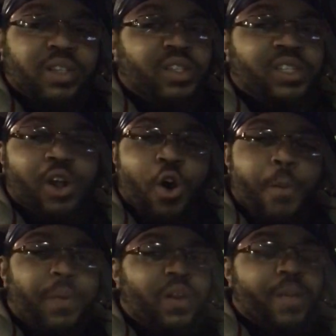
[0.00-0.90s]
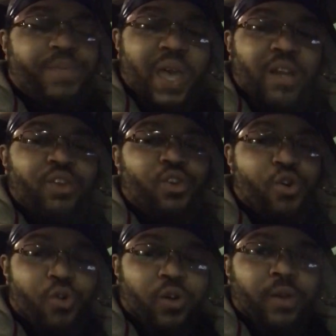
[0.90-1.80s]
Just open up that
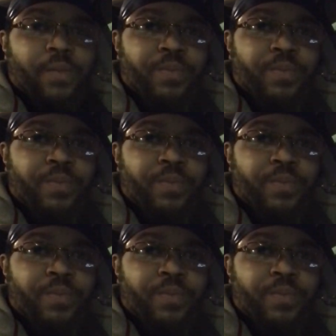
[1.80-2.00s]
door.